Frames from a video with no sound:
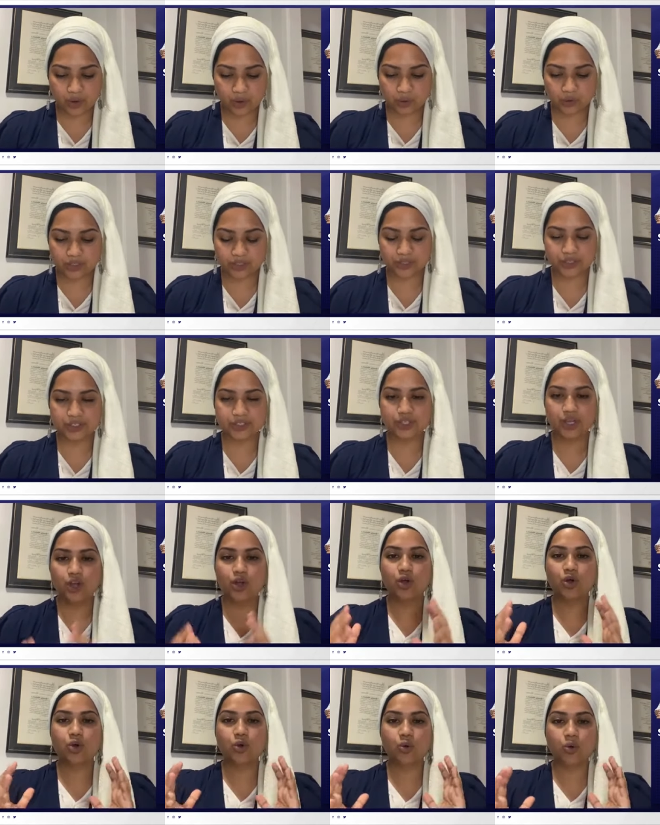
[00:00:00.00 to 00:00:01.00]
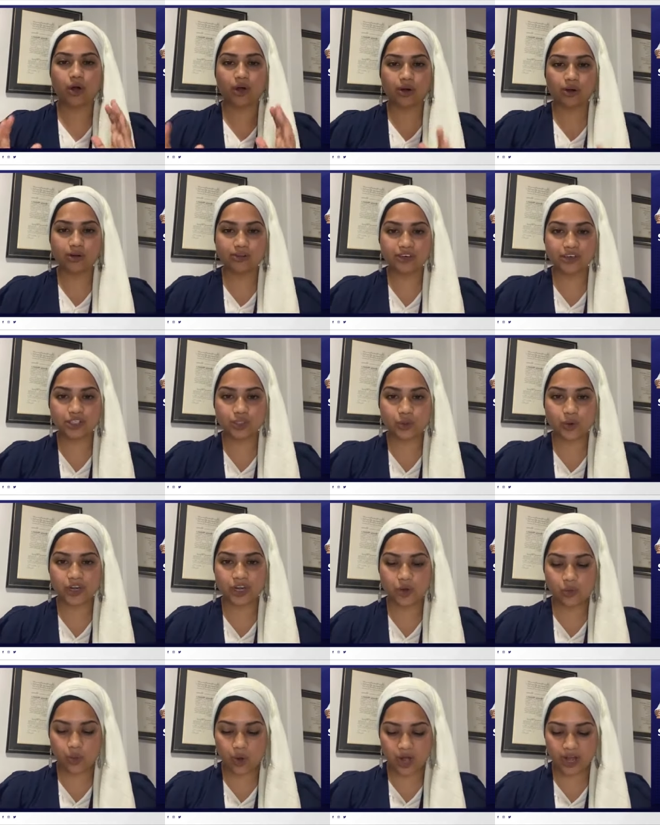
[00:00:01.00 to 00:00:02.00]
holders who are over
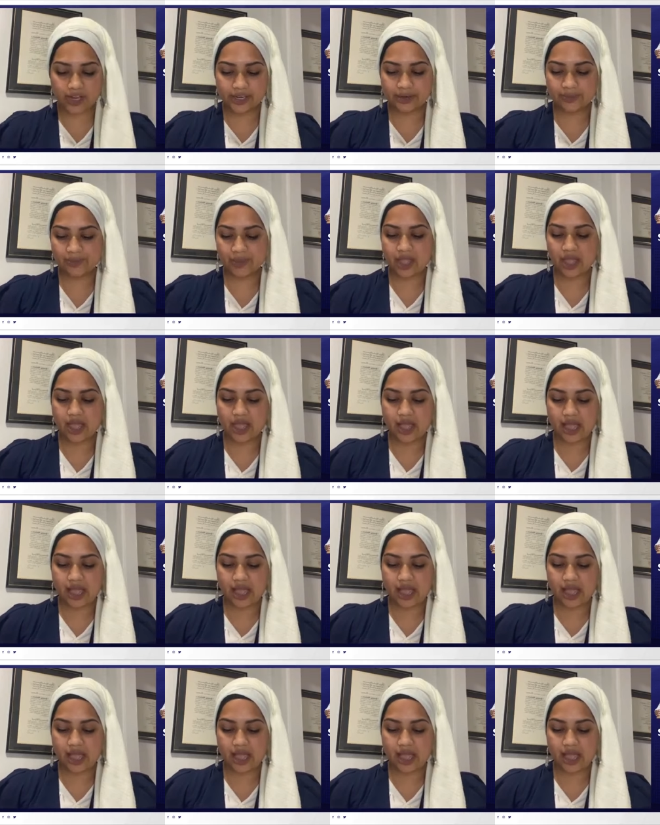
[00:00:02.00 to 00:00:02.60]
21.